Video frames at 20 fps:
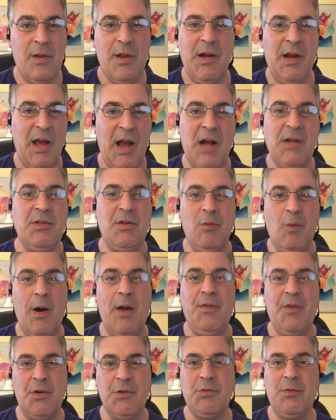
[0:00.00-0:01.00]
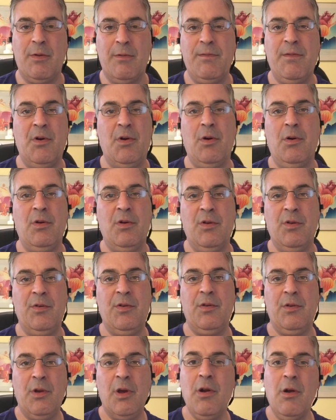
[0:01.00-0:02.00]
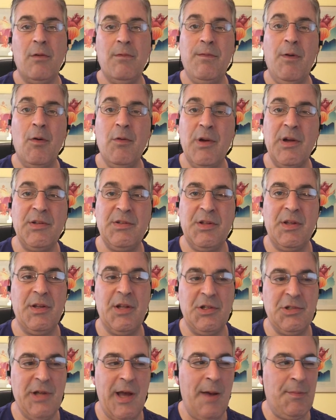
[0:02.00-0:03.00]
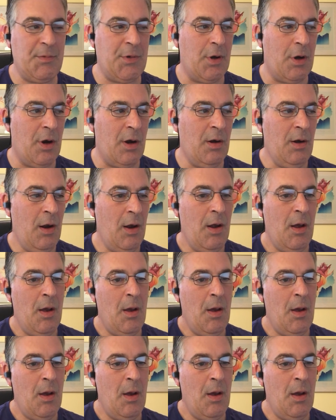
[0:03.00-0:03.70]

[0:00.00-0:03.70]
that I actually want those referrals, focused in the chapter.